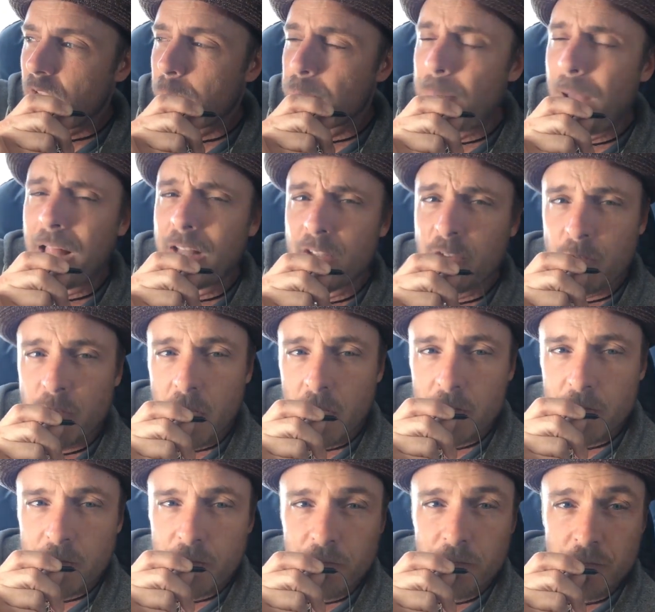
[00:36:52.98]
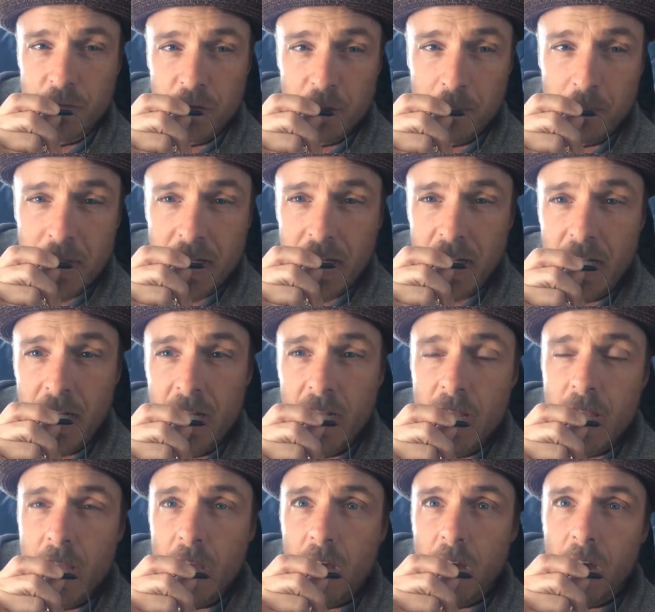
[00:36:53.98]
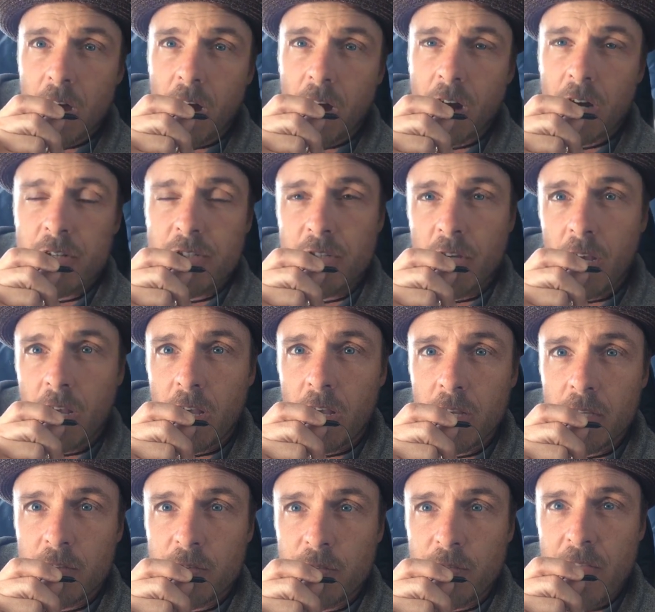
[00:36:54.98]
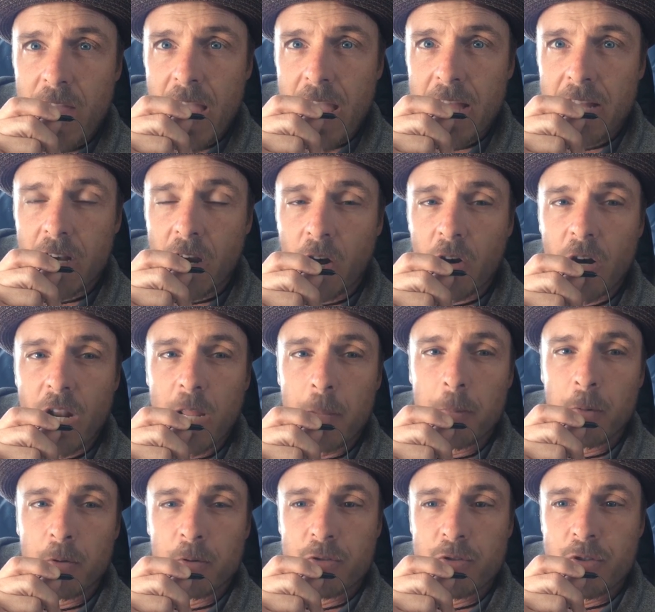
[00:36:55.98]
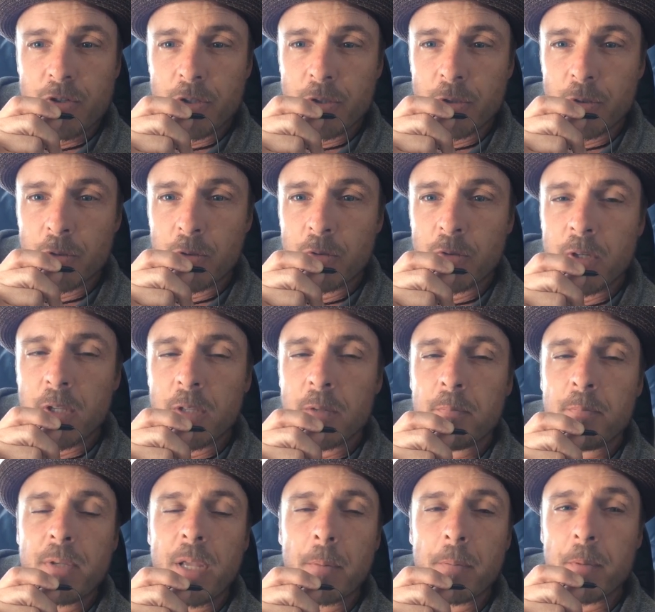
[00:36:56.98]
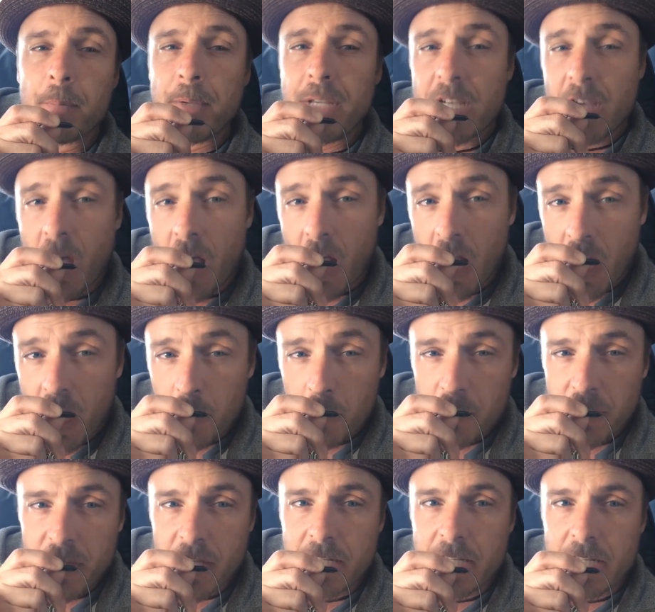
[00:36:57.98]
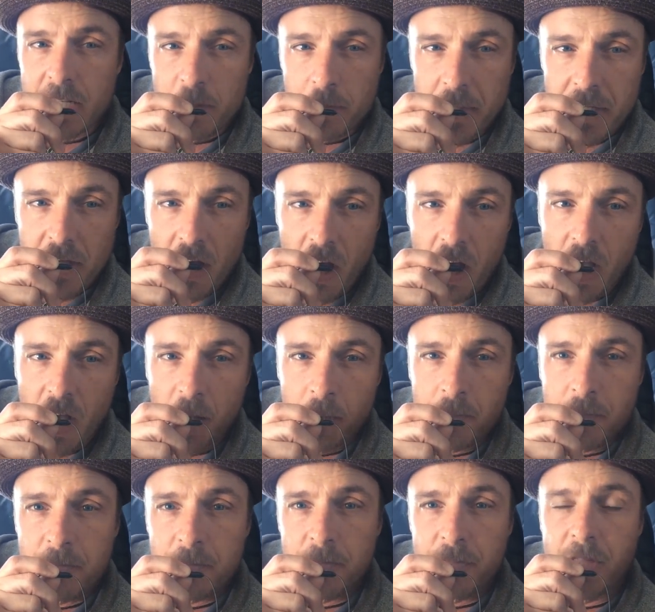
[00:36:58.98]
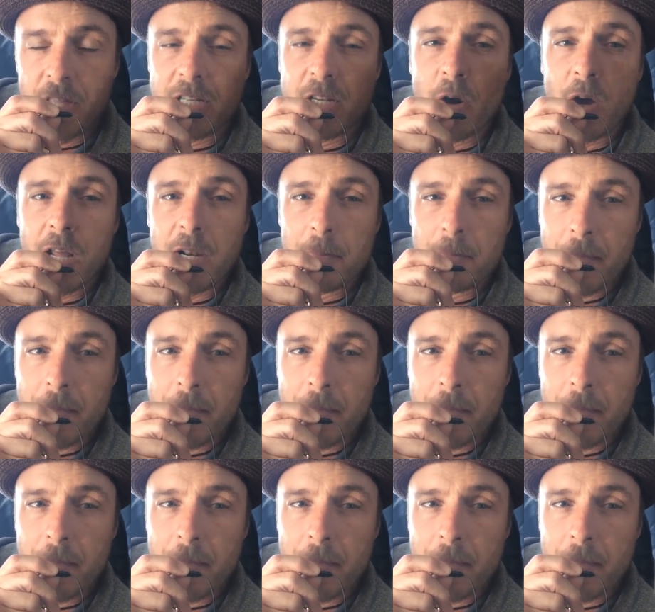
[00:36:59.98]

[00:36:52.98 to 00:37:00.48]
balanced dogs to me are dogs that are able to be calm when they need to be calm. They know how to